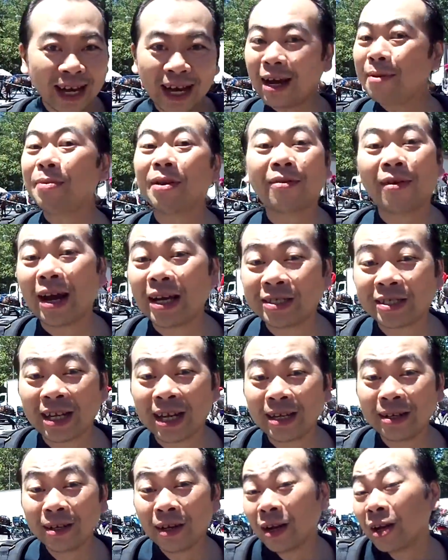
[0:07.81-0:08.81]

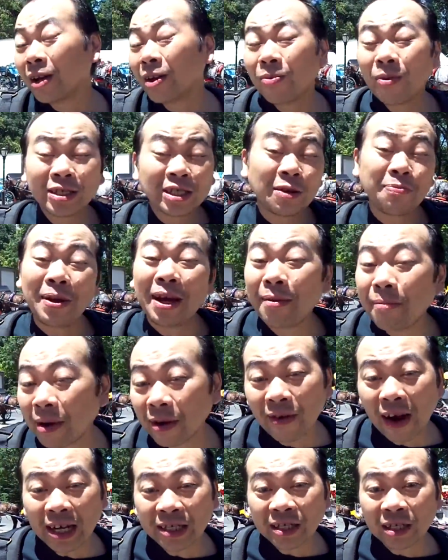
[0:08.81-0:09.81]
immigration, wants to be an
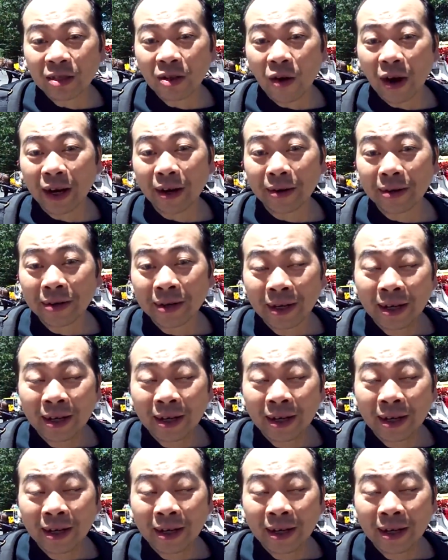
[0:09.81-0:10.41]
immigration lawyer.